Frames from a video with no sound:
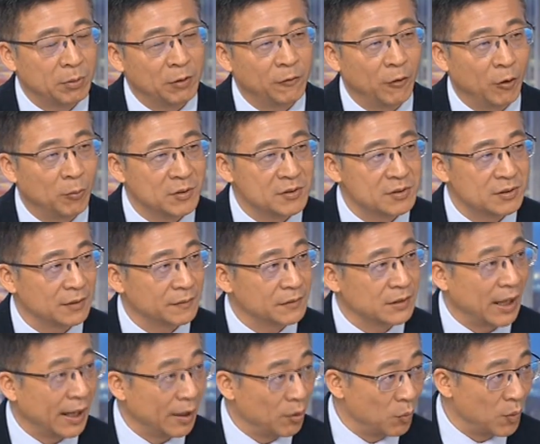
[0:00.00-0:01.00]
performance of
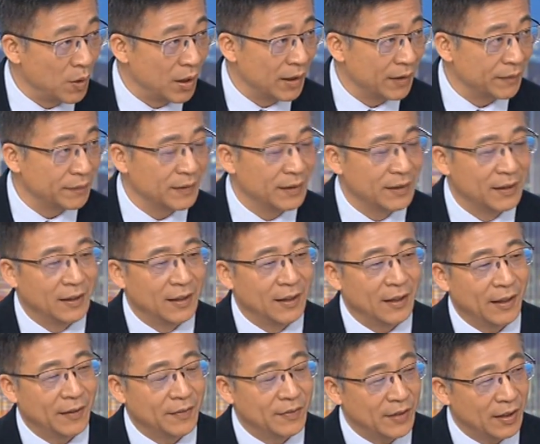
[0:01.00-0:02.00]
Taiwan, mm -hmm.
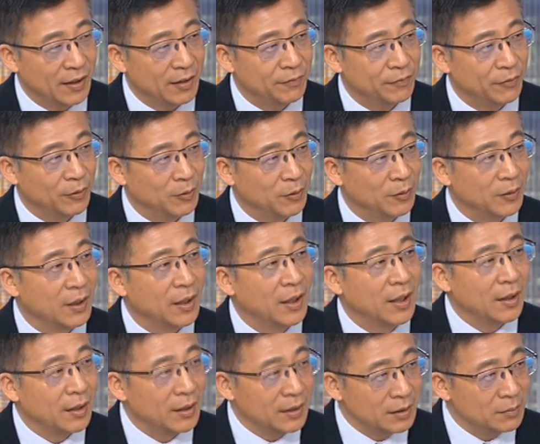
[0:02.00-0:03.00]
and therefore
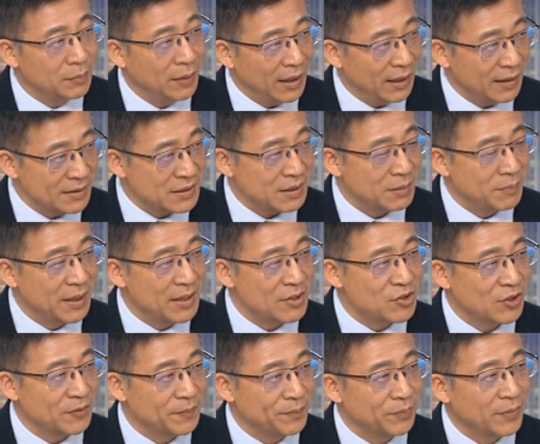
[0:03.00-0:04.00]
in my
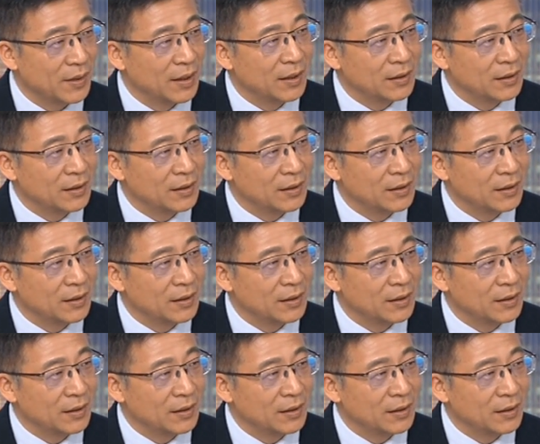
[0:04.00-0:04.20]
estimation,